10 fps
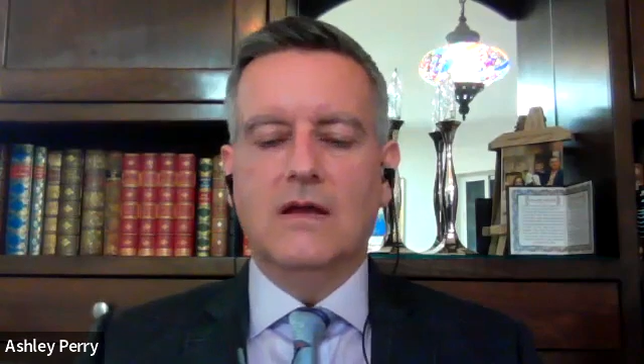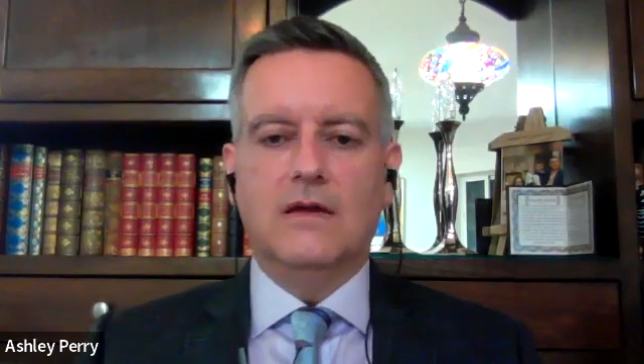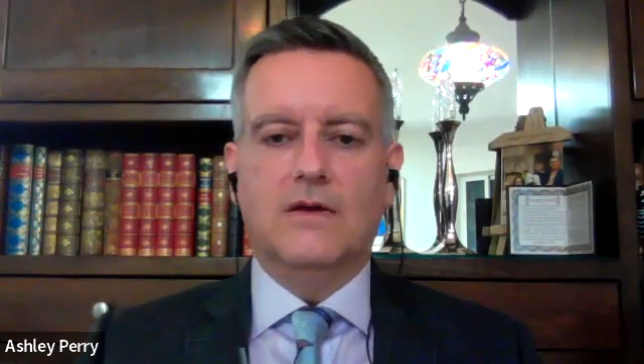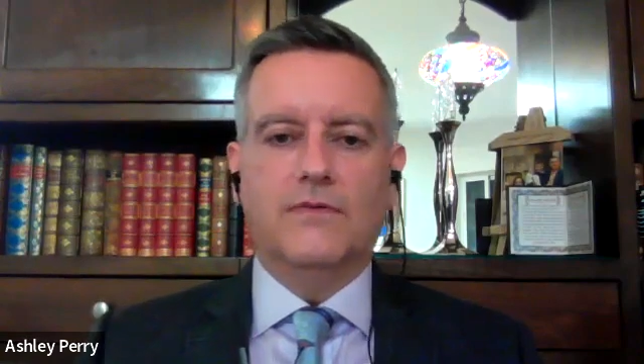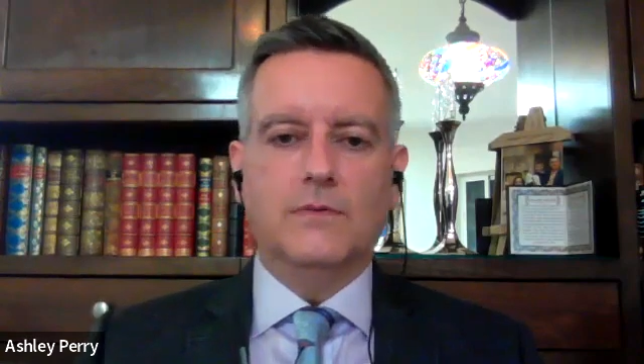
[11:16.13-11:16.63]

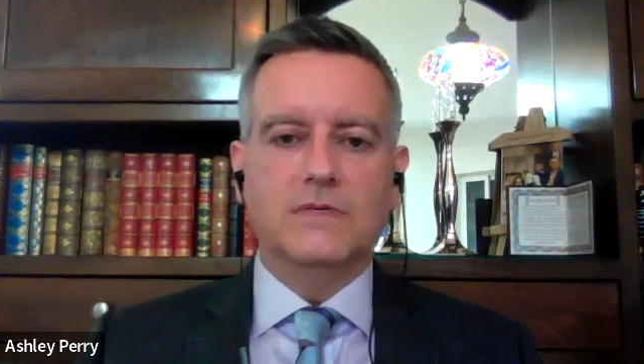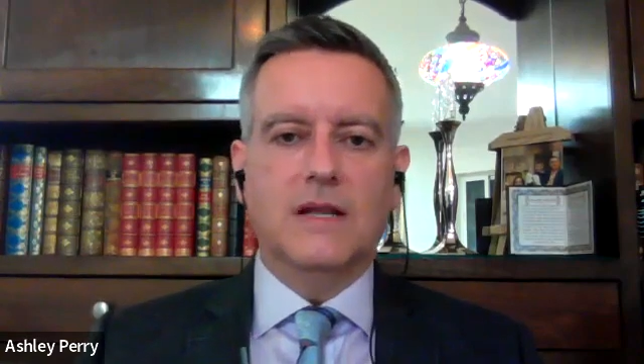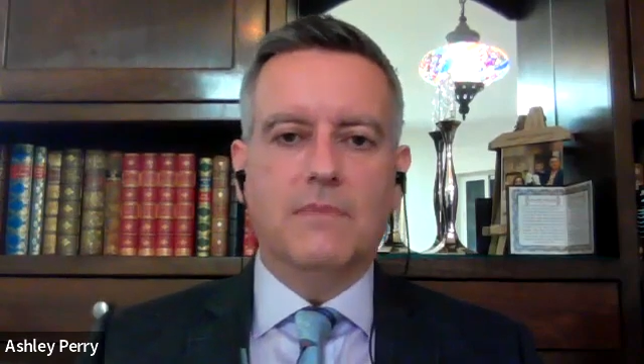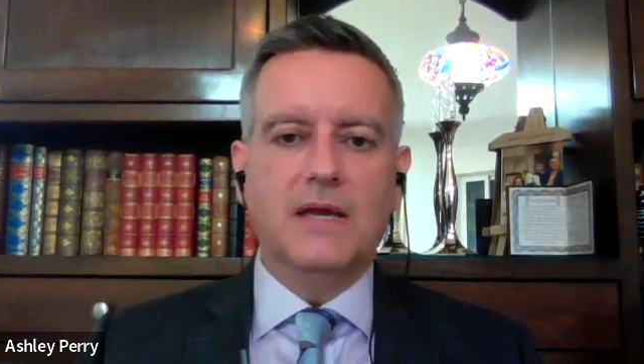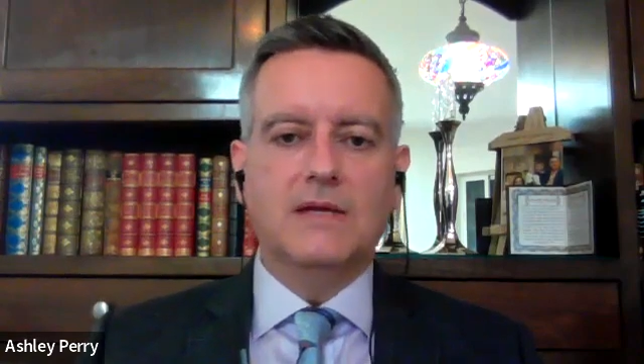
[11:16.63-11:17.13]
If it was
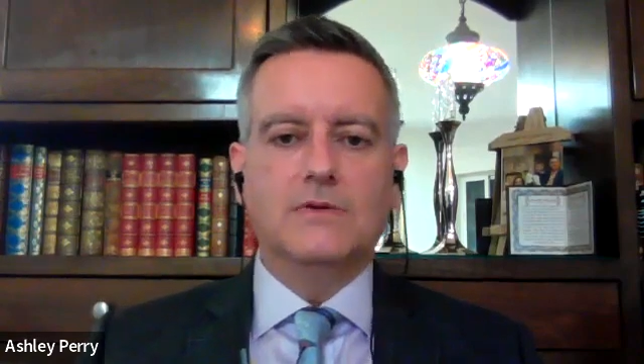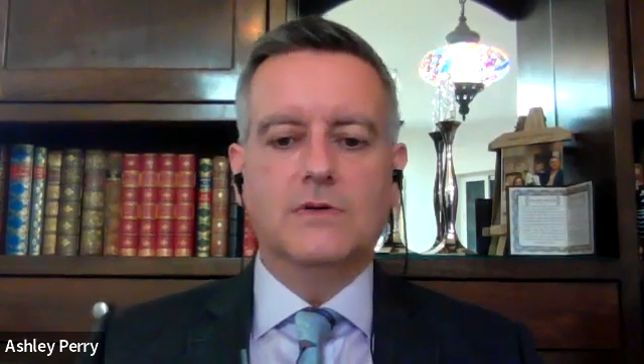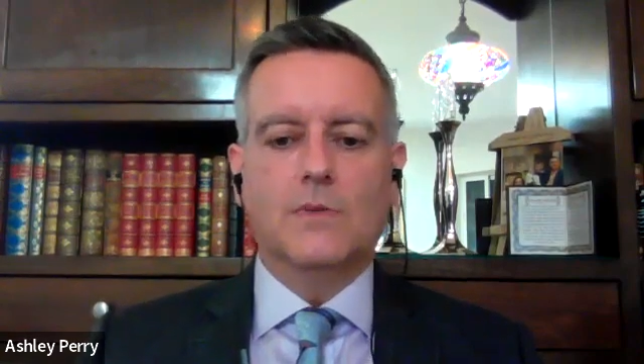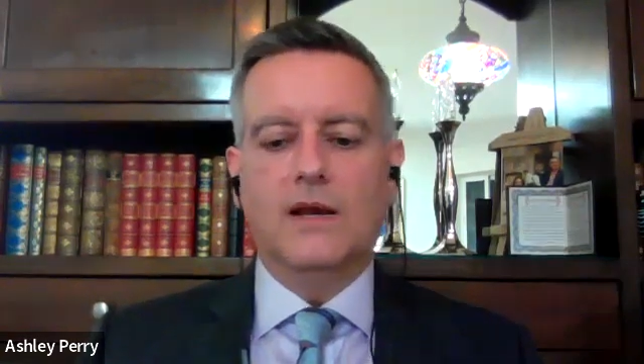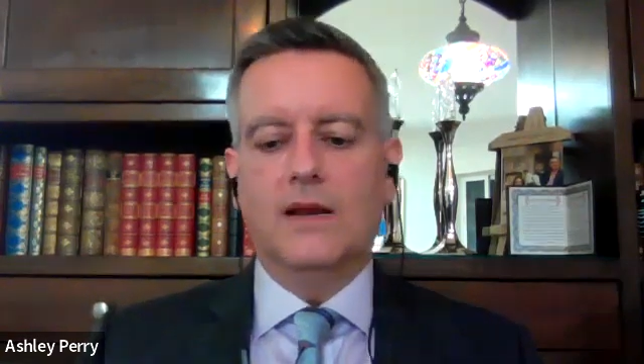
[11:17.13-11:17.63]
Lapid or
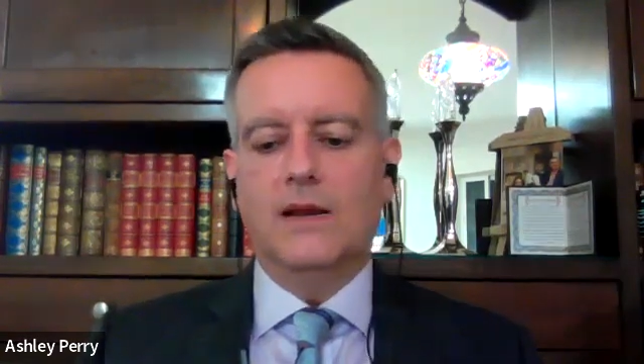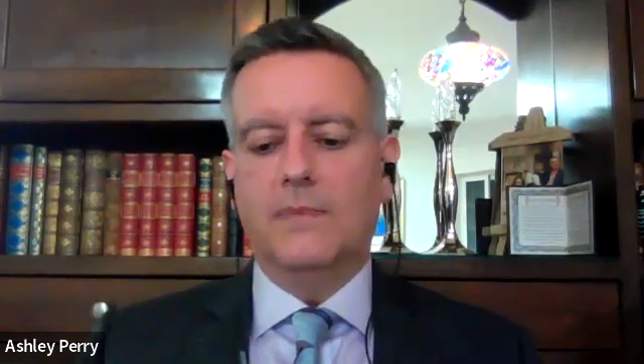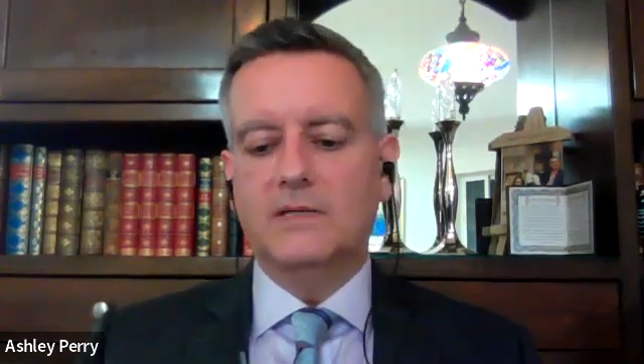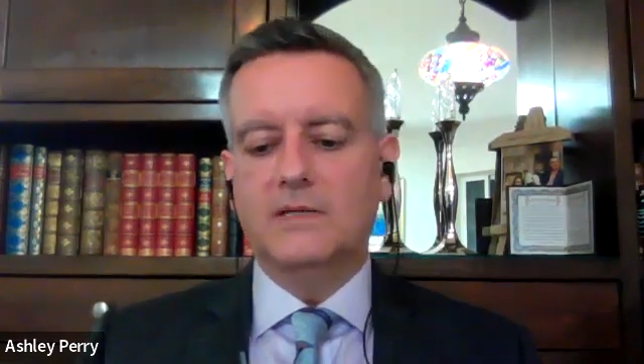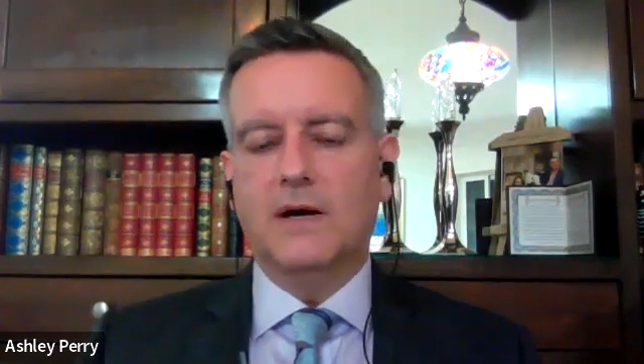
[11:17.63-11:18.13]
someone in
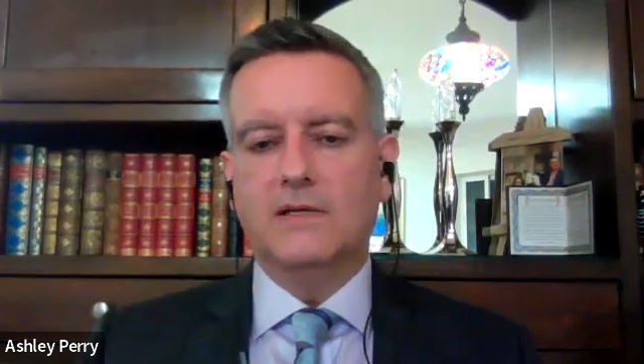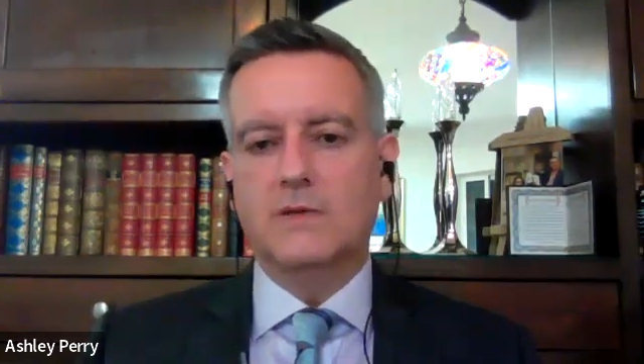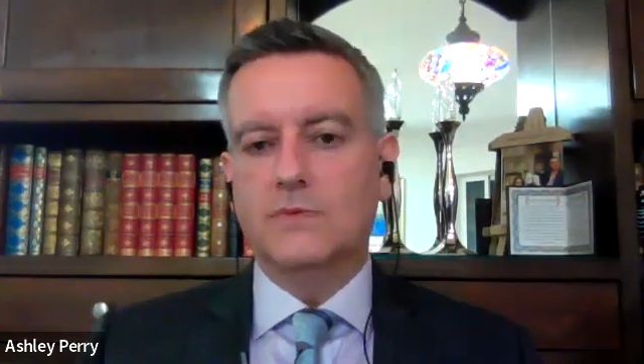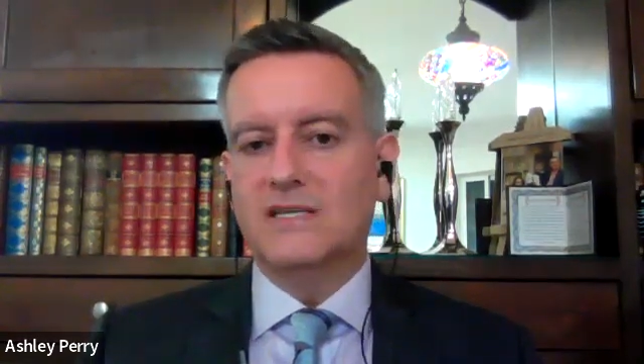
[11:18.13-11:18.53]
Lapid's party,